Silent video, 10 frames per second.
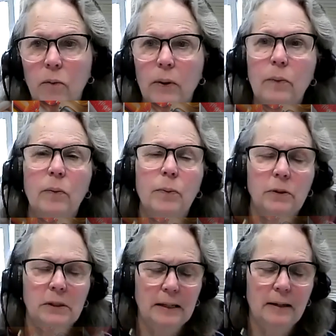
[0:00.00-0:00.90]
we would
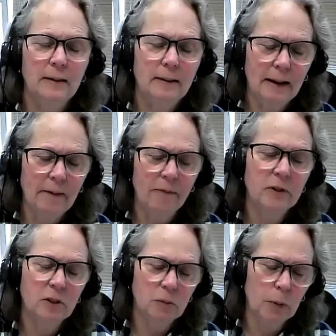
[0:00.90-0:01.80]
predict that
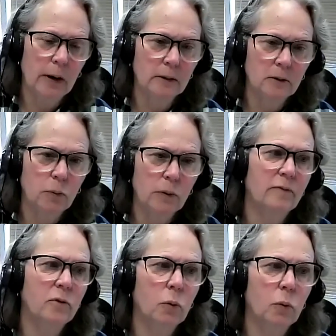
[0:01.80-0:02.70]
this product would
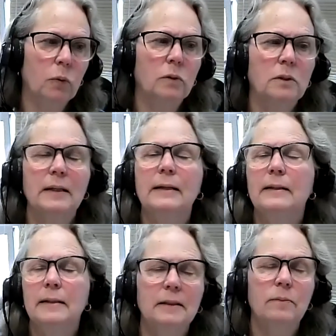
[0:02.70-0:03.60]
have cooled
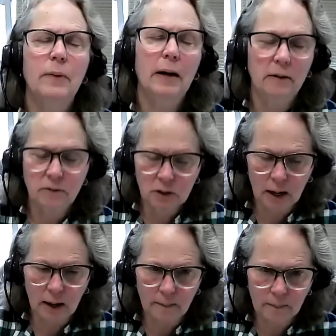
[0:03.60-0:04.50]
in this amount of
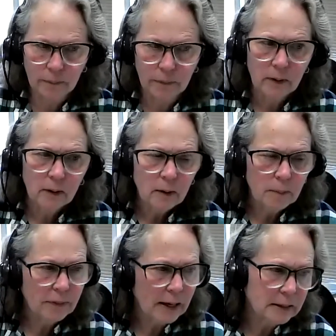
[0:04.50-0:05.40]
time.
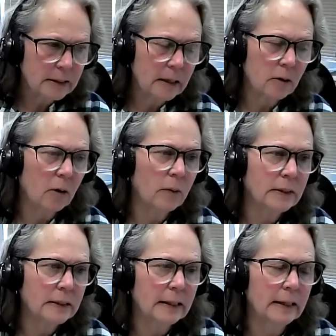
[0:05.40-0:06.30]
But that's not
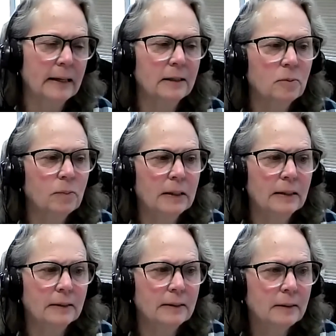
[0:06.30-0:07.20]
always the case
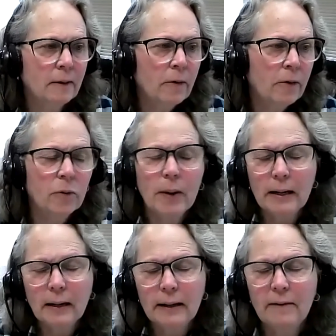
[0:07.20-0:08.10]
because you may
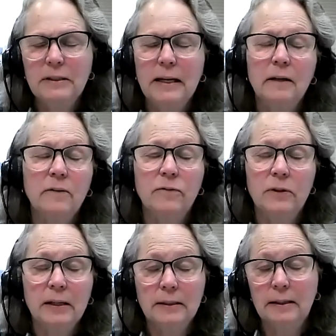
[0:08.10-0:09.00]
not have data
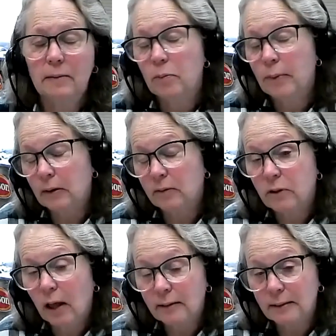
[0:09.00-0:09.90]
for that same amount
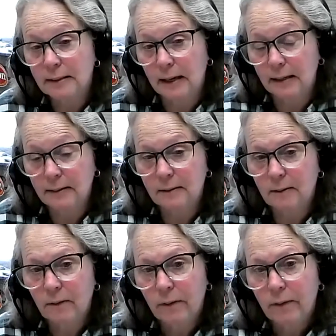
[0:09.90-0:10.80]
of lot size.